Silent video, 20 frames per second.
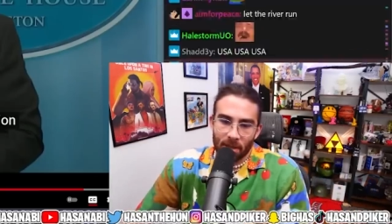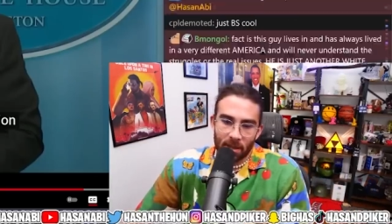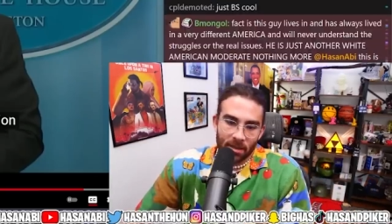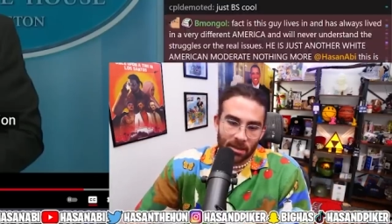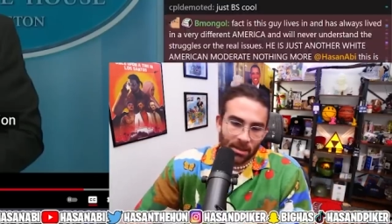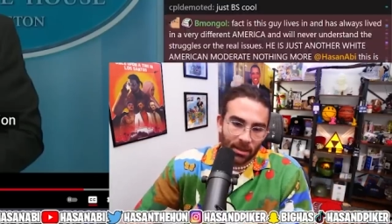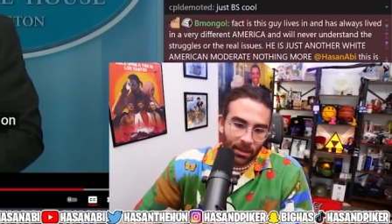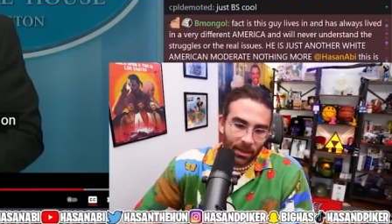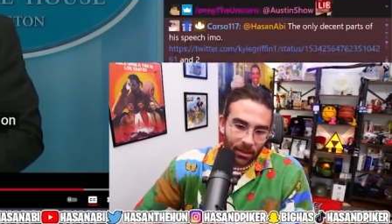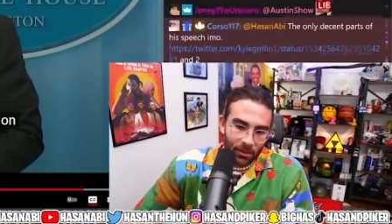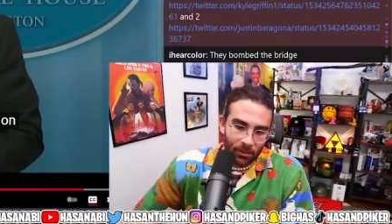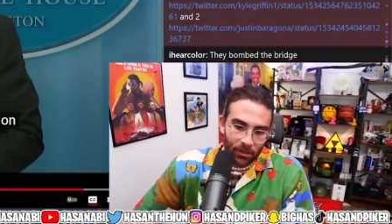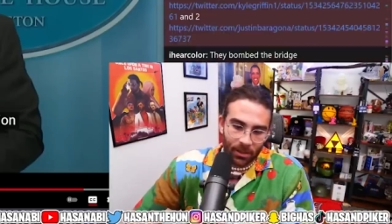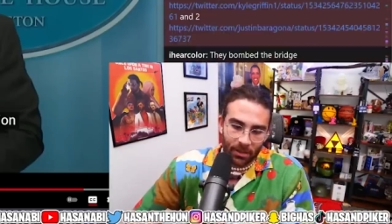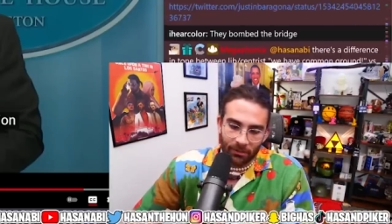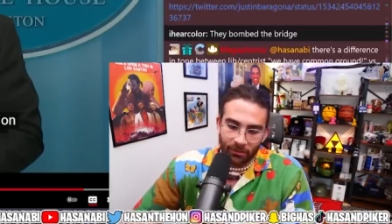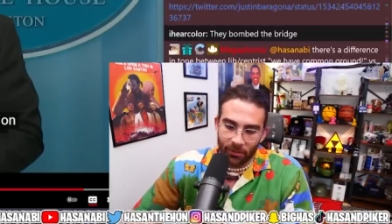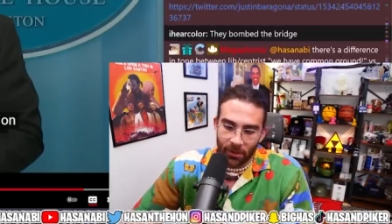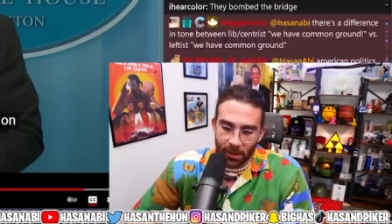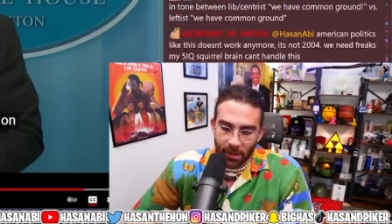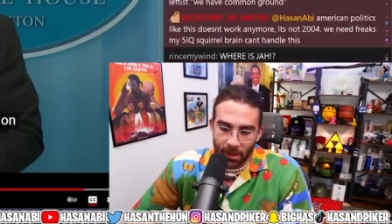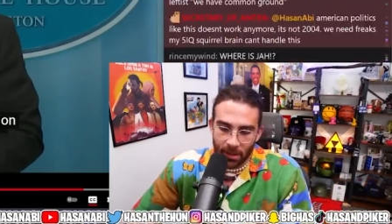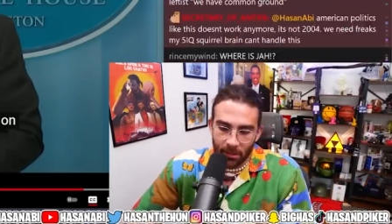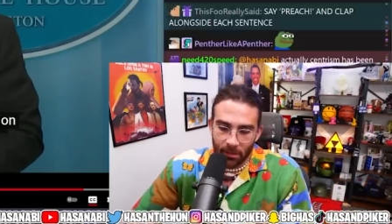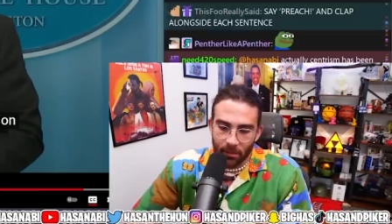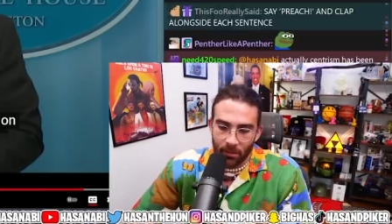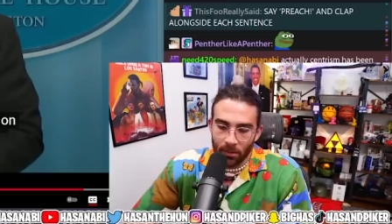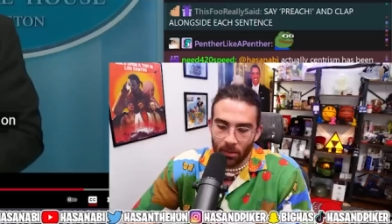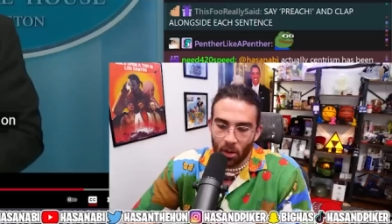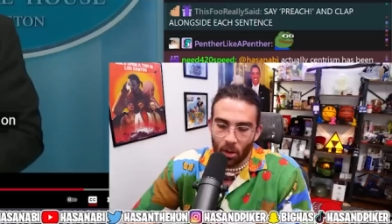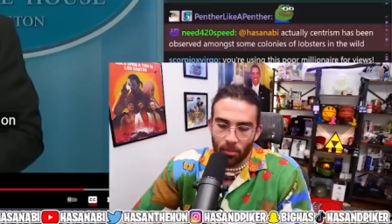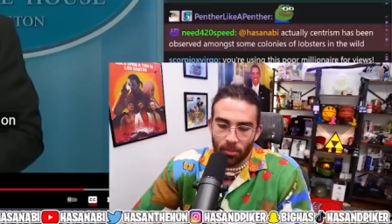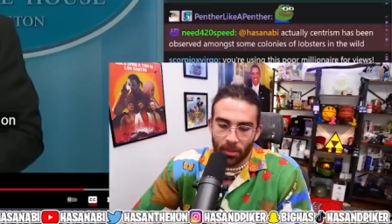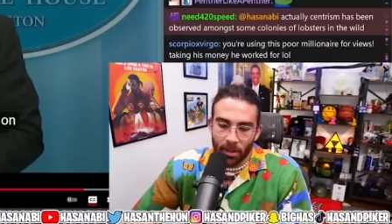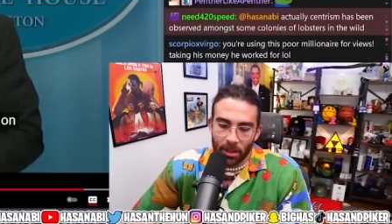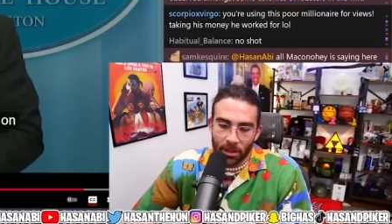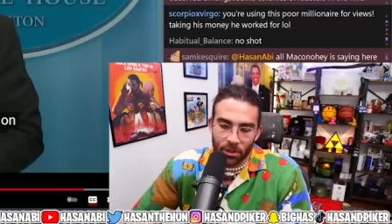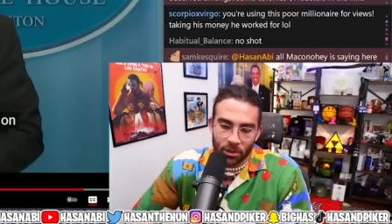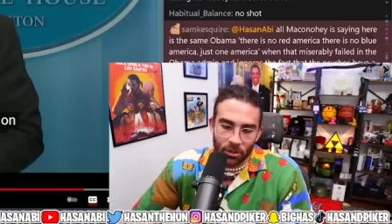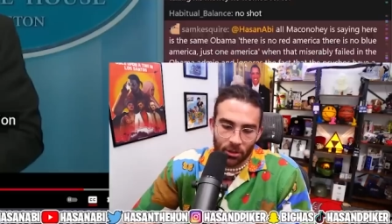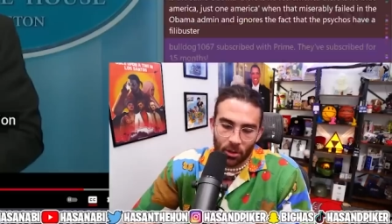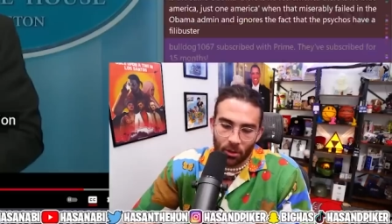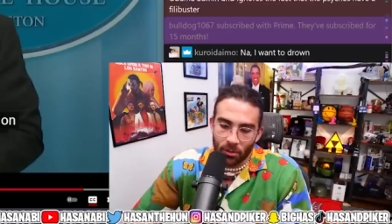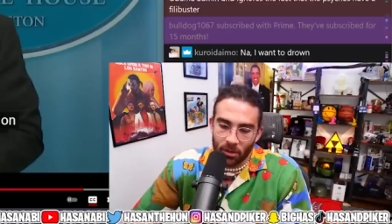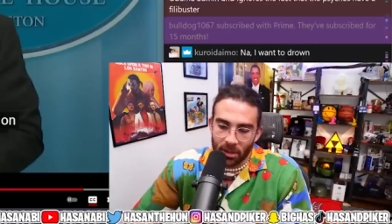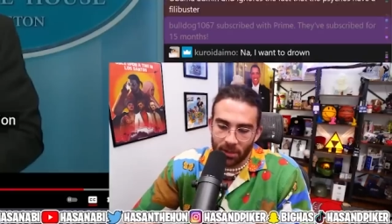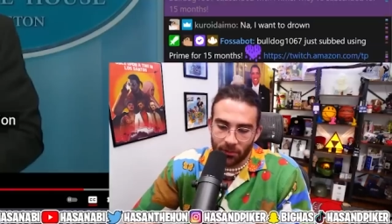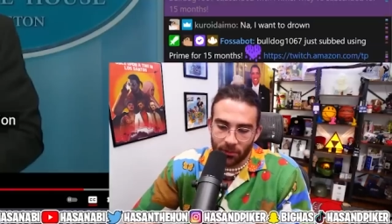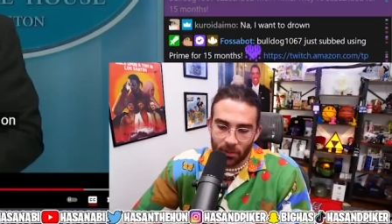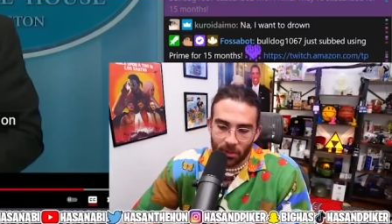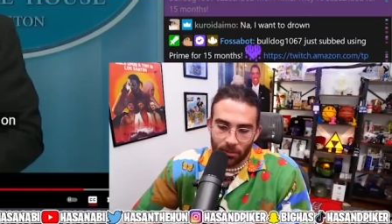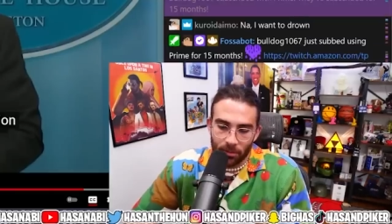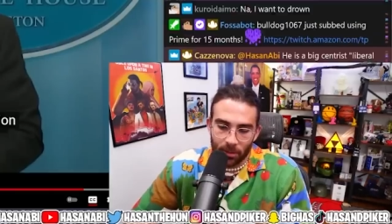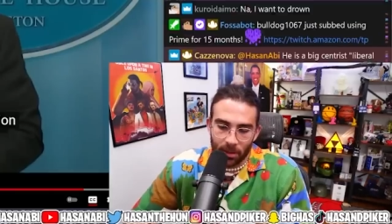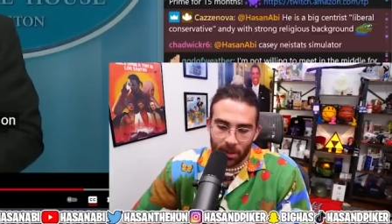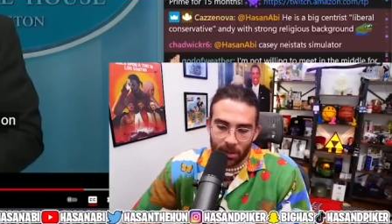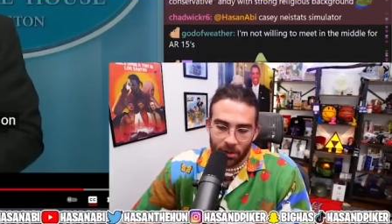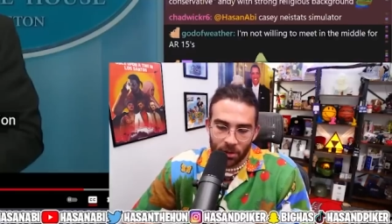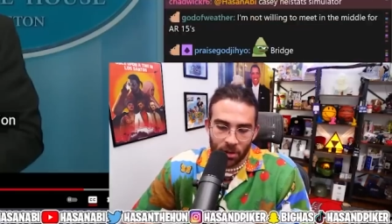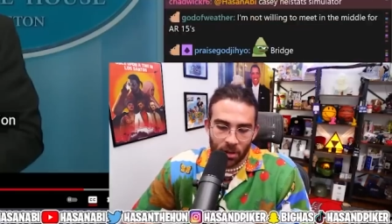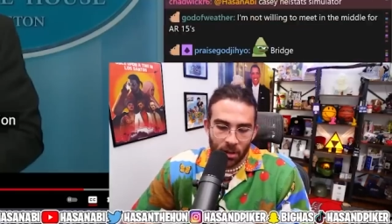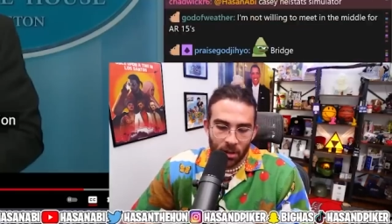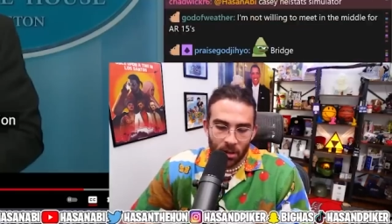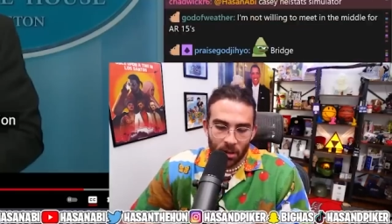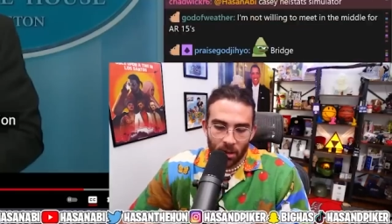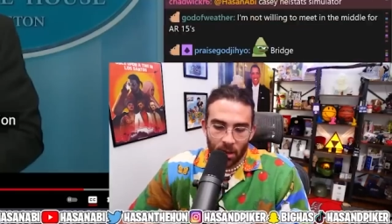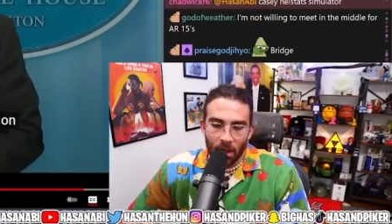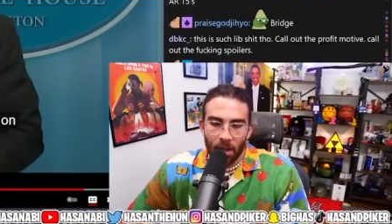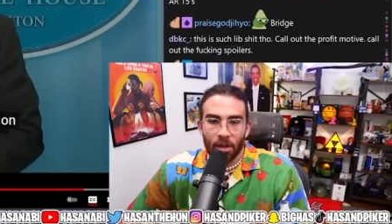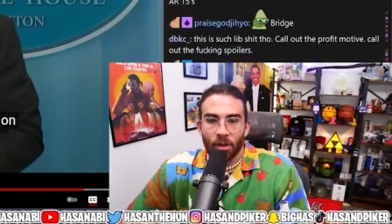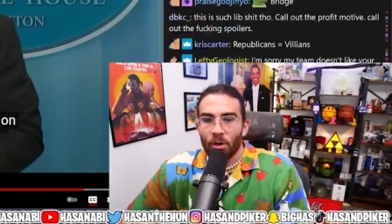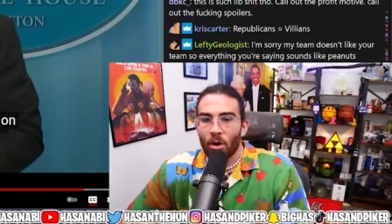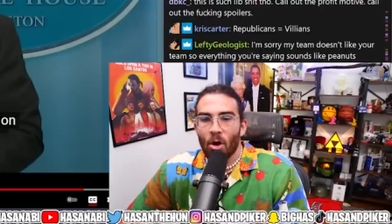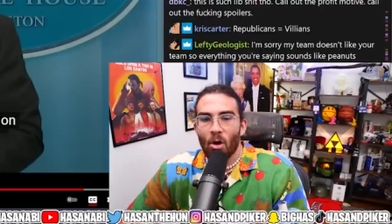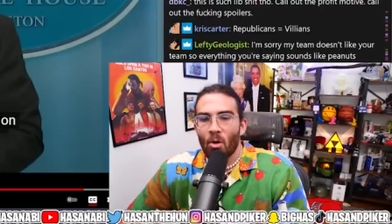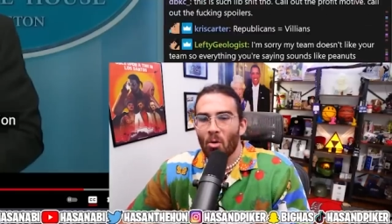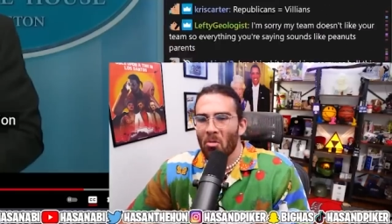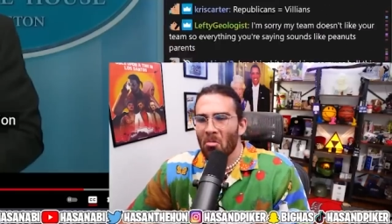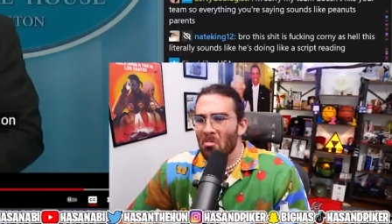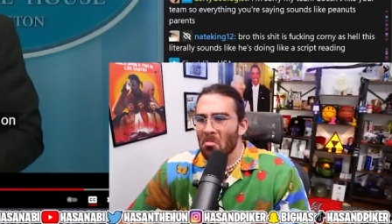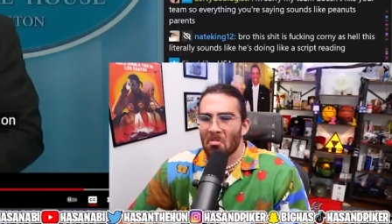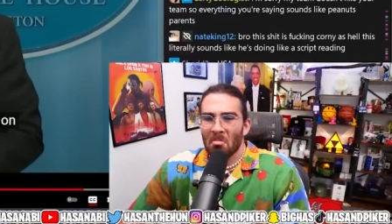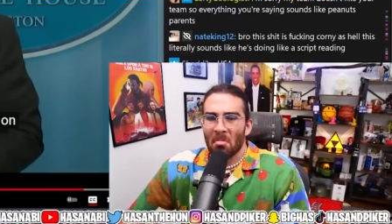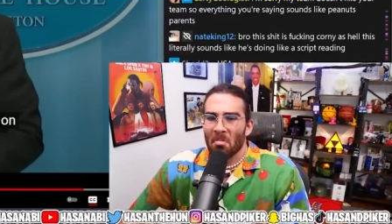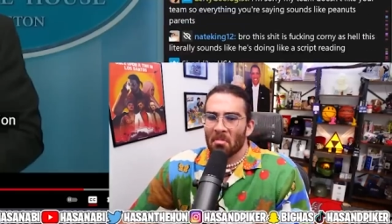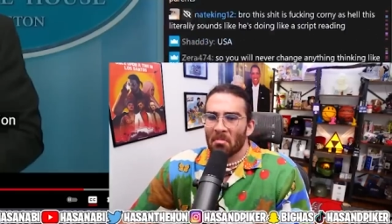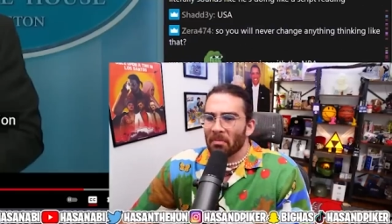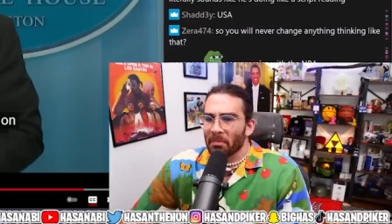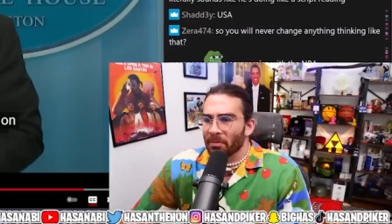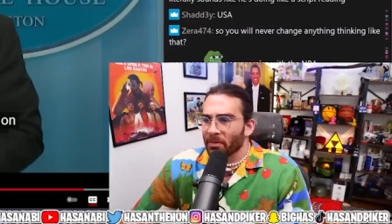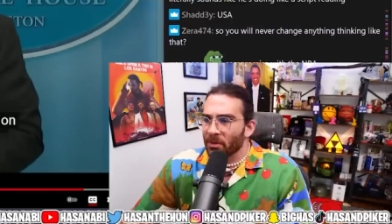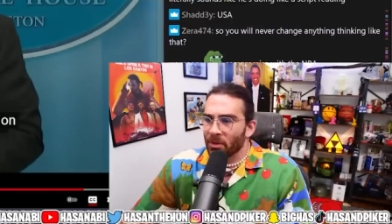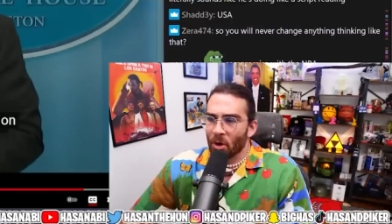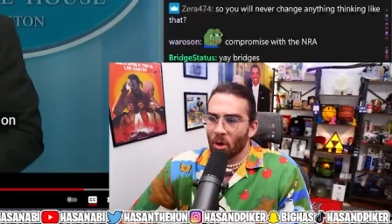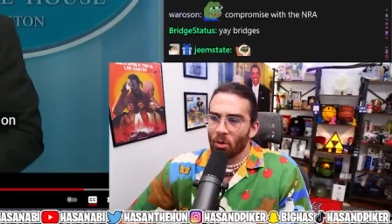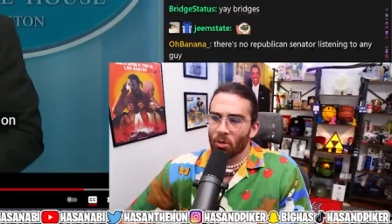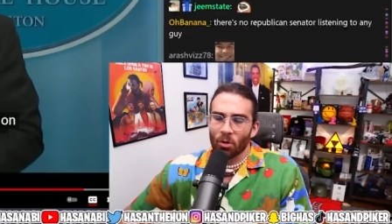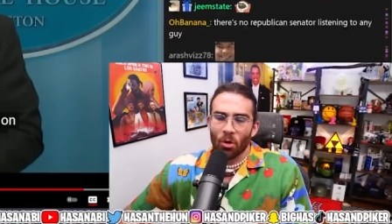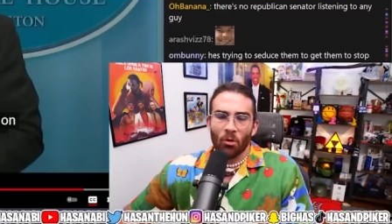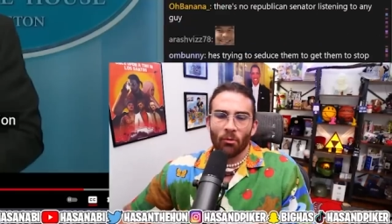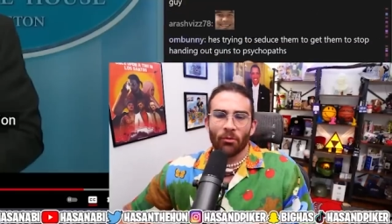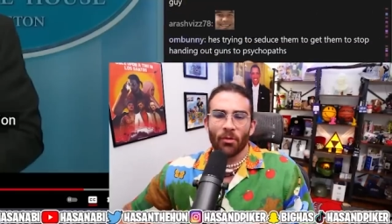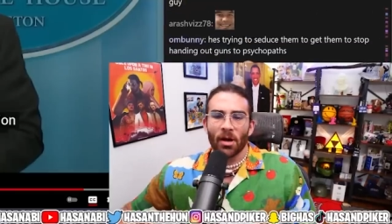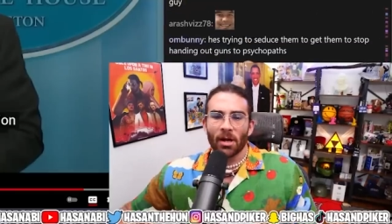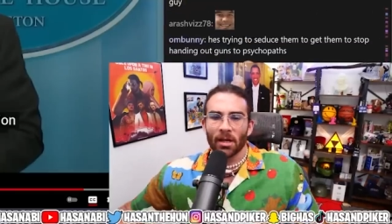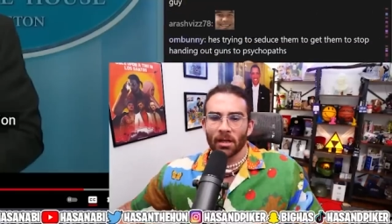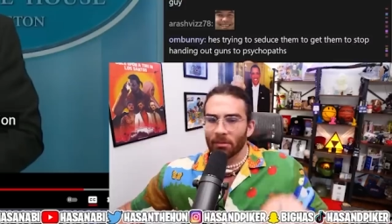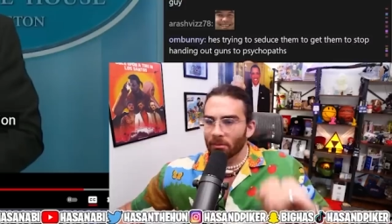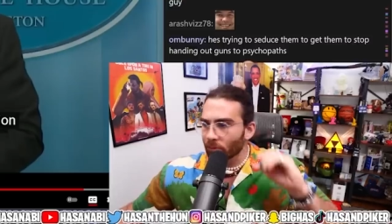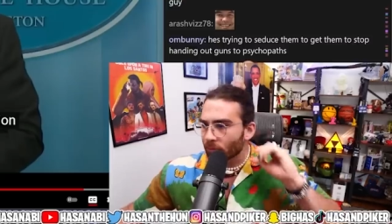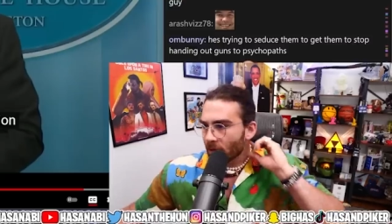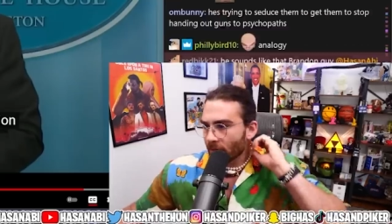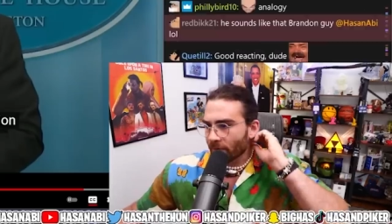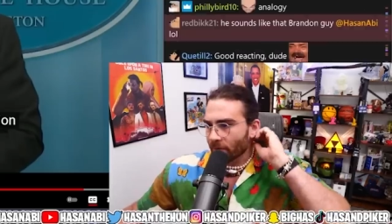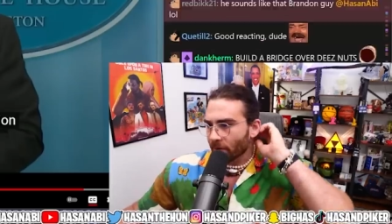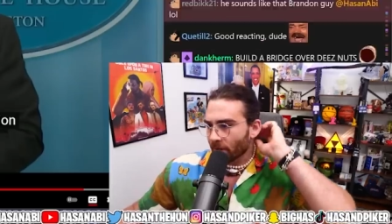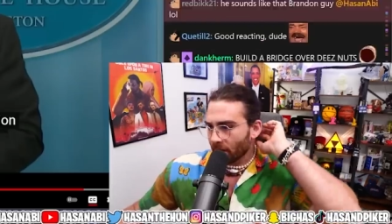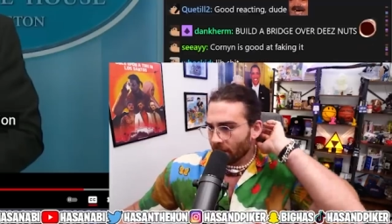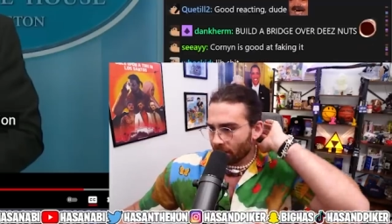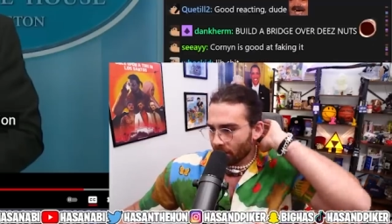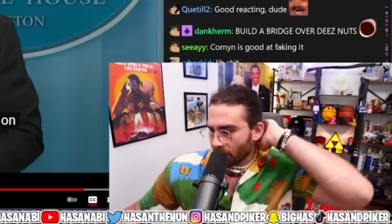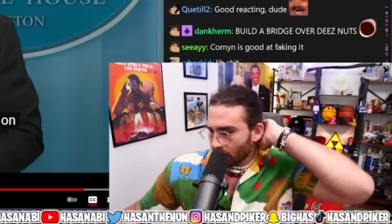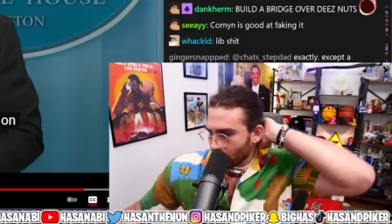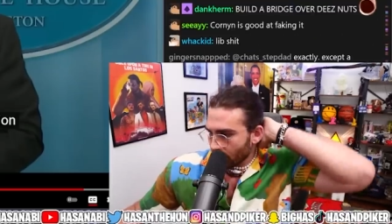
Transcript: It's literally fucking no bridge, no need for a bridge, and no, no, no fucking river even.